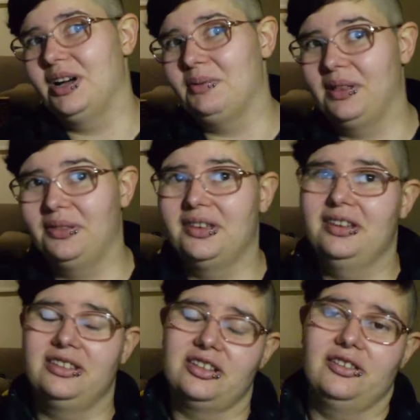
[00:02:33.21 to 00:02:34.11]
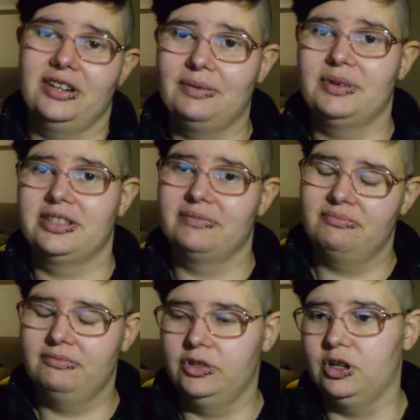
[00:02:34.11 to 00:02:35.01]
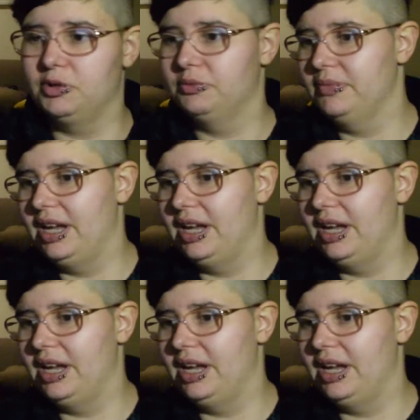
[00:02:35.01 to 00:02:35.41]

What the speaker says: month, so it was normal,